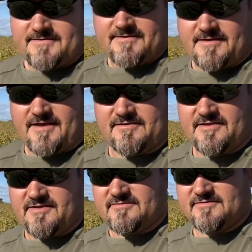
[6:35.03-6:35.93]
I don't
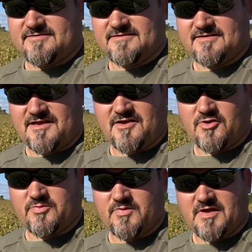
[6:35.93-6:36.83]
know. I
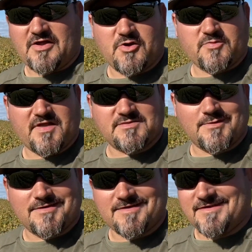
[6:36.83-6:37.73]
hope that's
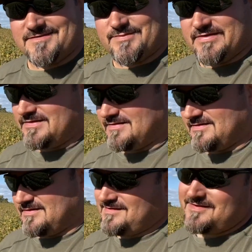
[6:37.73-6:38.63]
what it is, but
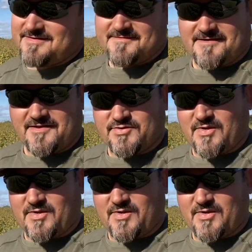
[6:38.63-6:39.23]
do I